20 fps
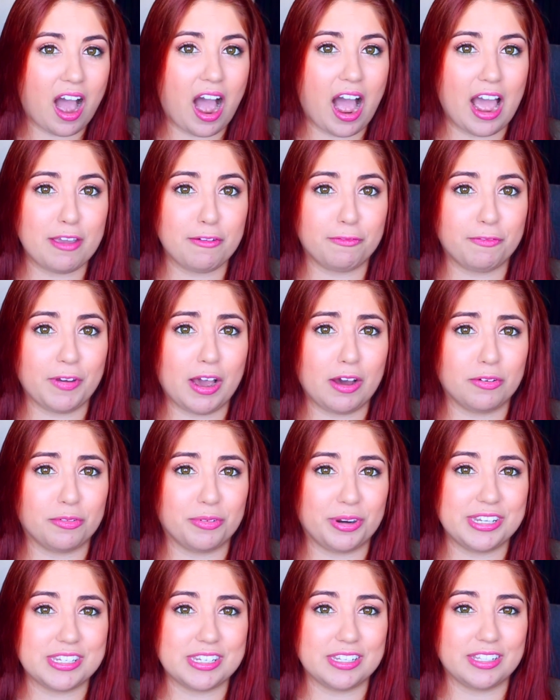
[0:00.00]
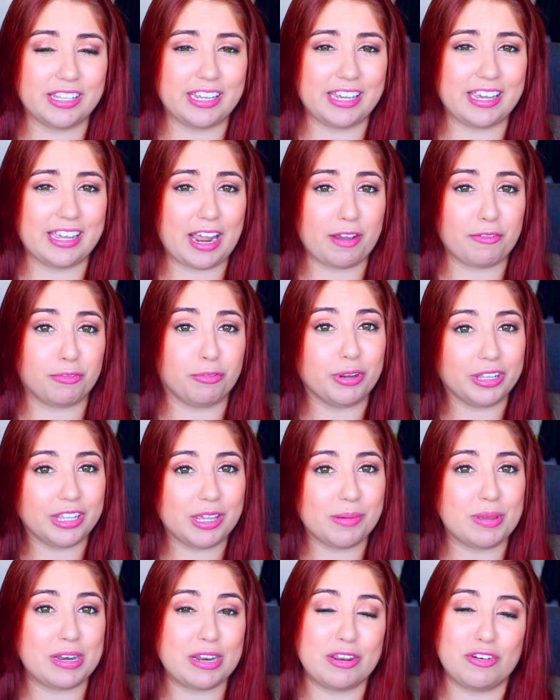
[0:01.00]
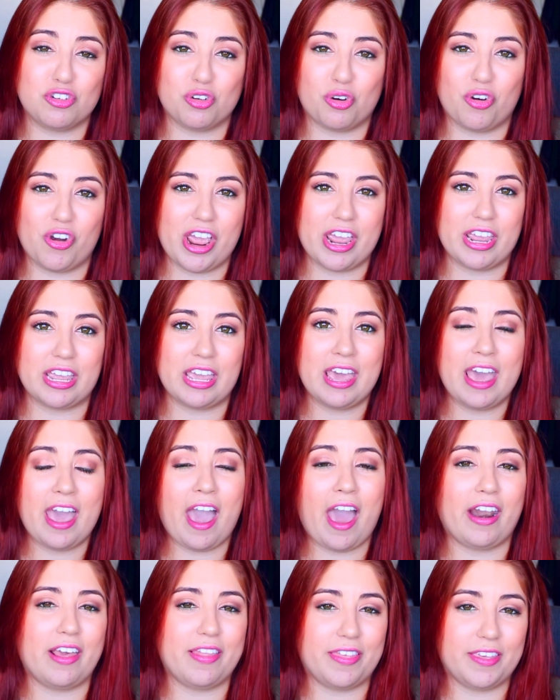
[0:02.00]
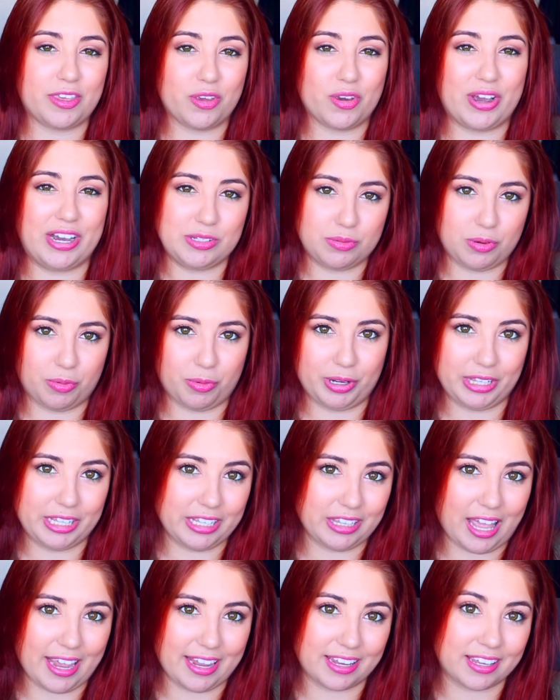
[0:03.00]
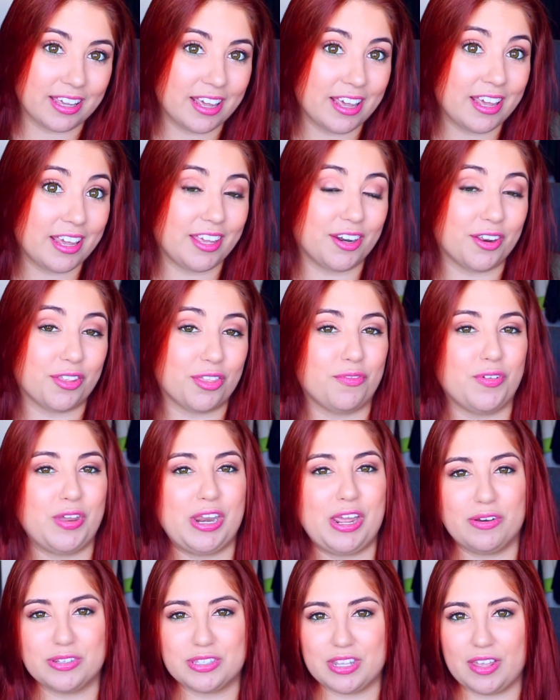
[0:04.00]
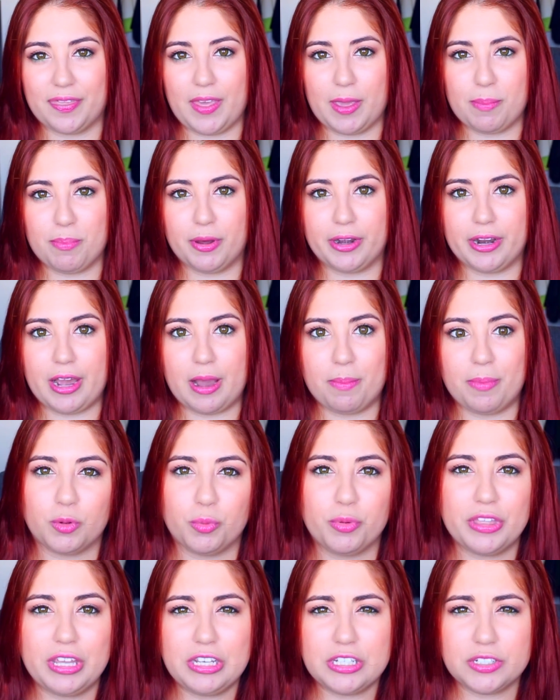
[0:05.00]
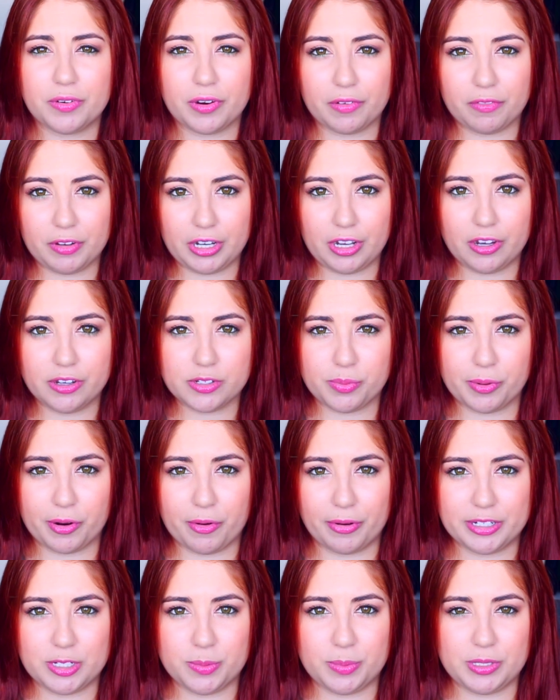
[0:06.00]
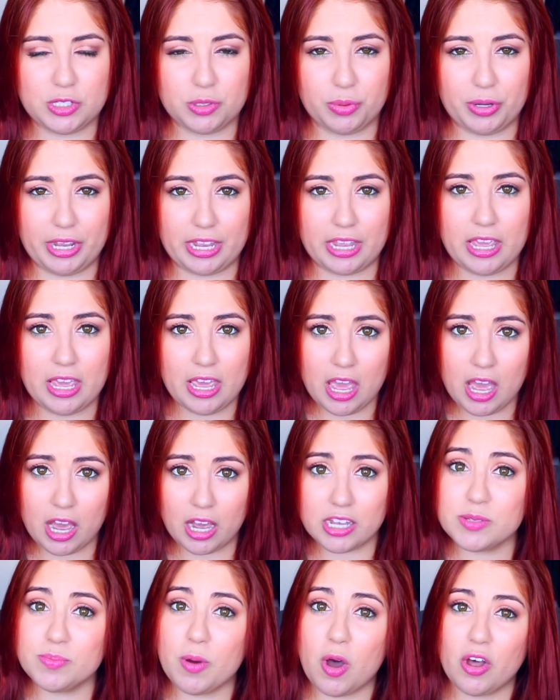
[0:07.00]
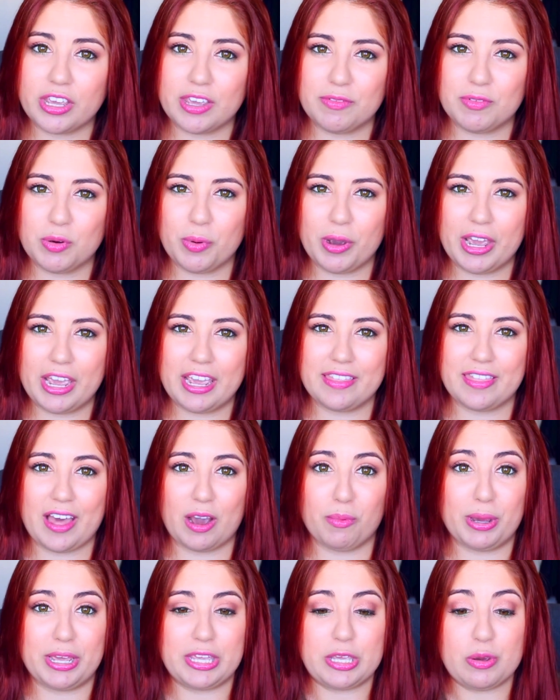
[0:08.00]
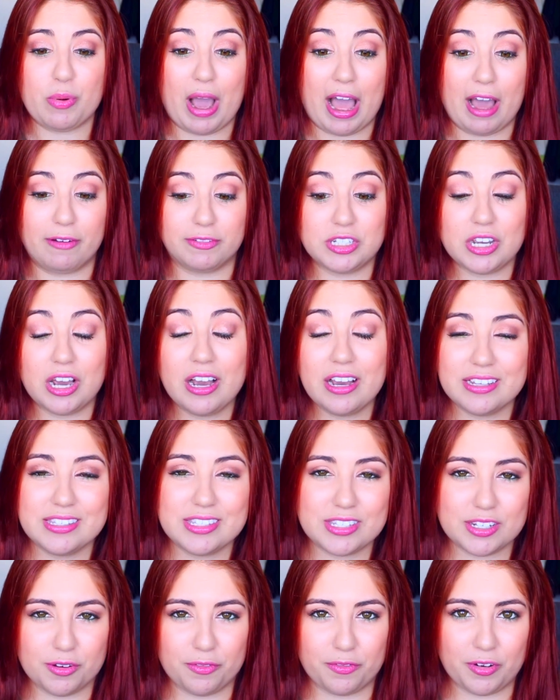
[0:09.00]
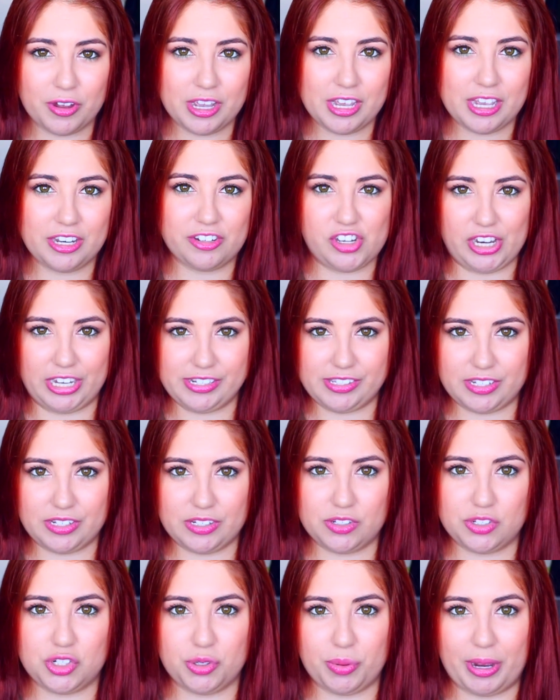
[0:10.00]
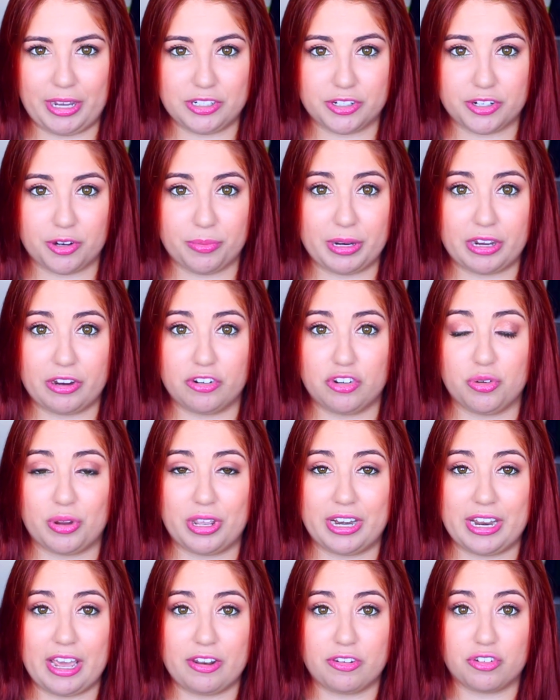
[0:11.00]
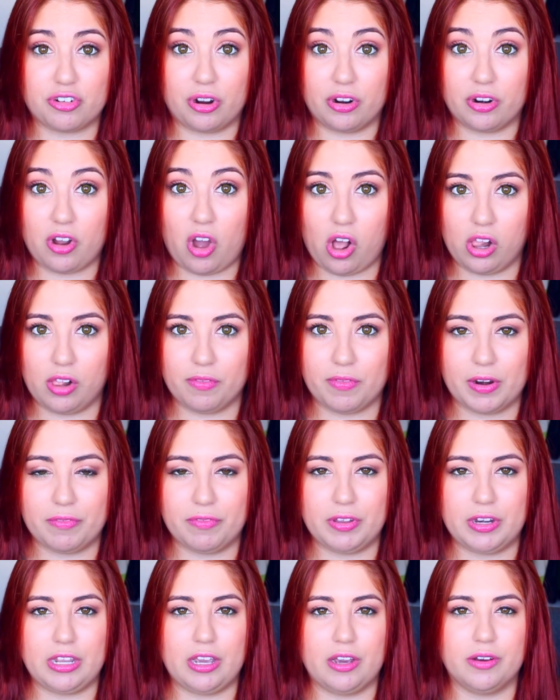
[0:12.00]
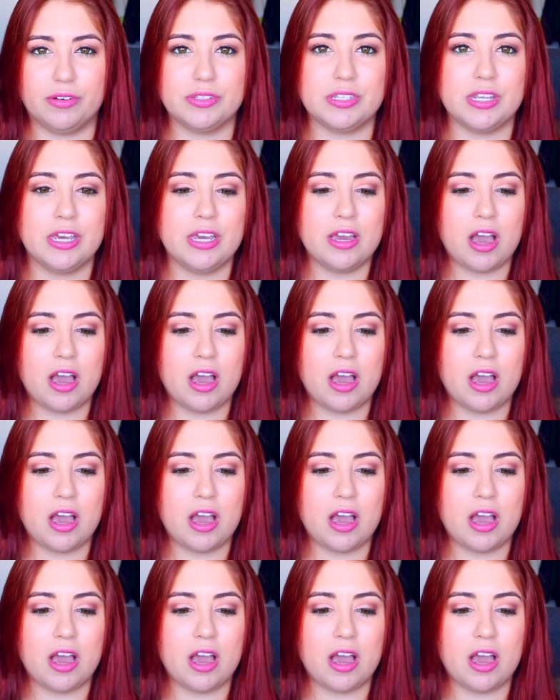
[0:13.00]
I found recently and have really been enjoying. And I think you guys will really like, the videos that they put up. With each of our videos, we're going to be doing a small giveaway. That way you have tons of chances to enter because you can enter on all of our videos.